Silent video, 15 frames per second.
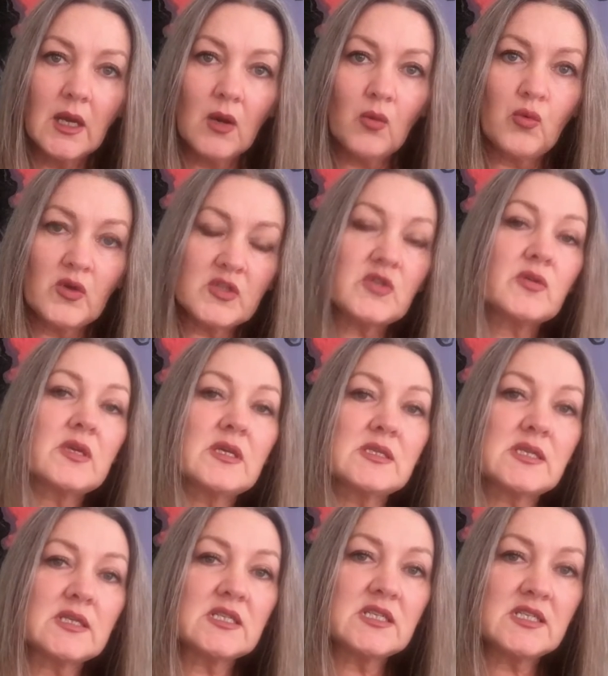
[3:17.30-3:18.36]
which
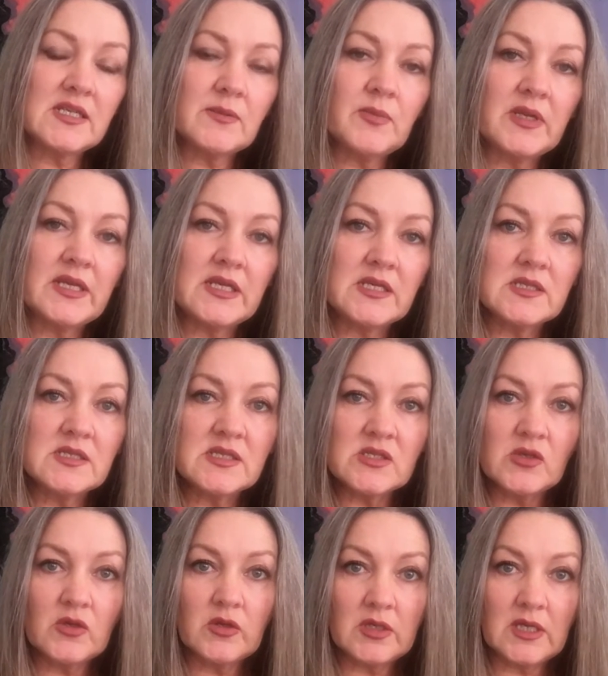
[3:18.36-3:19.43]
is a deeply
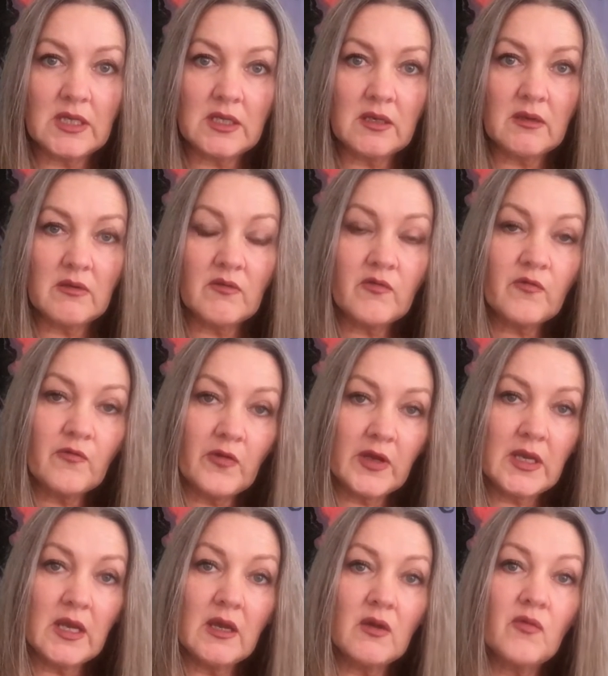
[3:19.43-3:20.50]
concerning
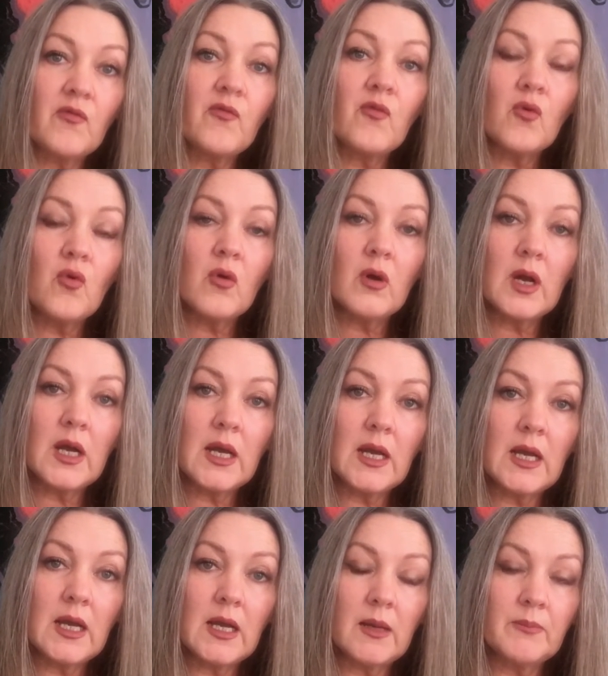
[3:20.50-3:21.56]
figure for
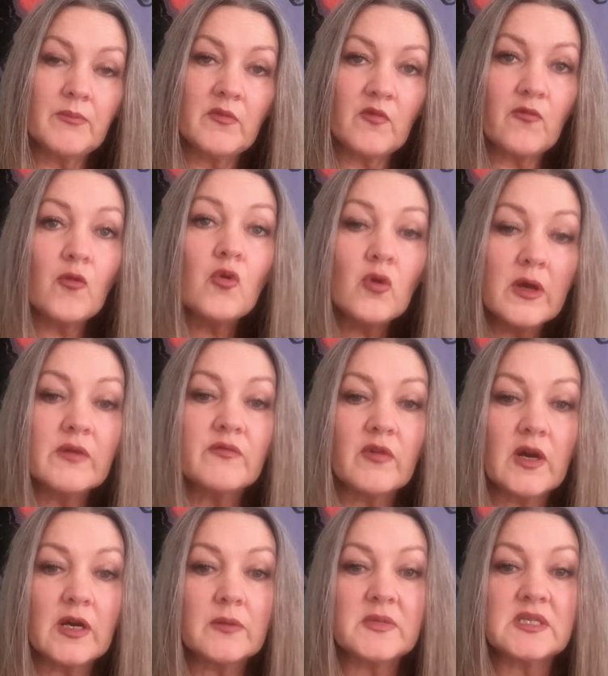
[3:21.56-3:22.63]

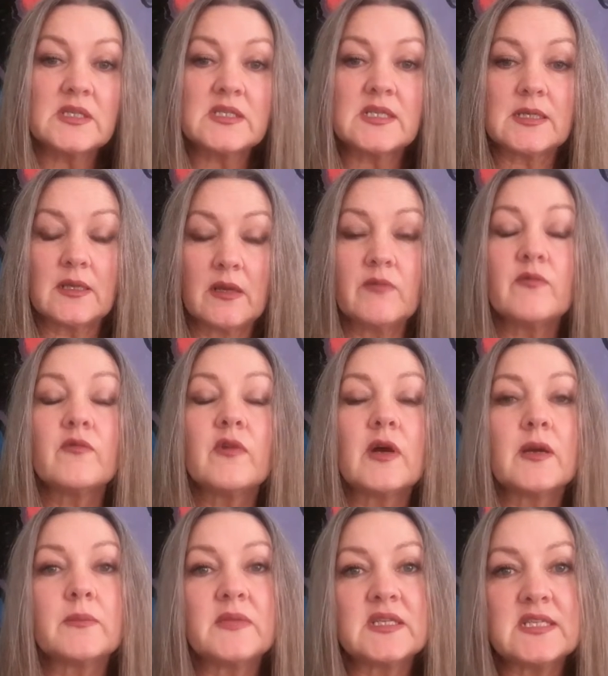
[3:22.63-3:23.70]

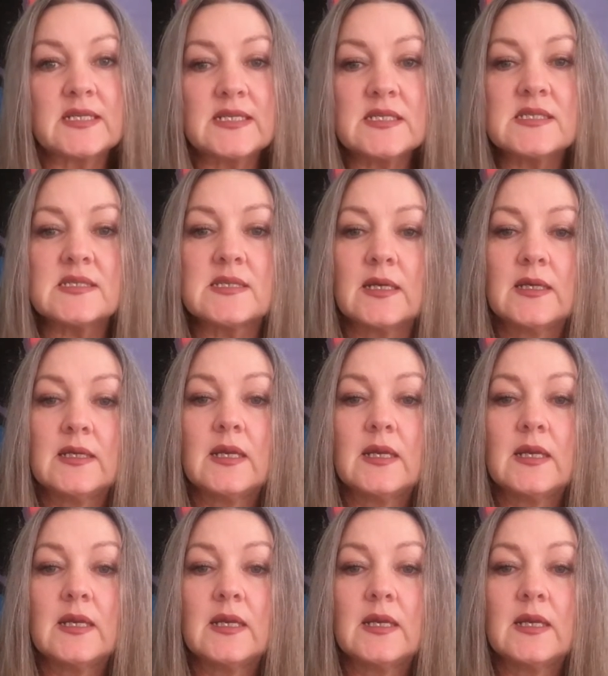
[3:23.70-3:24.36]
environmentalists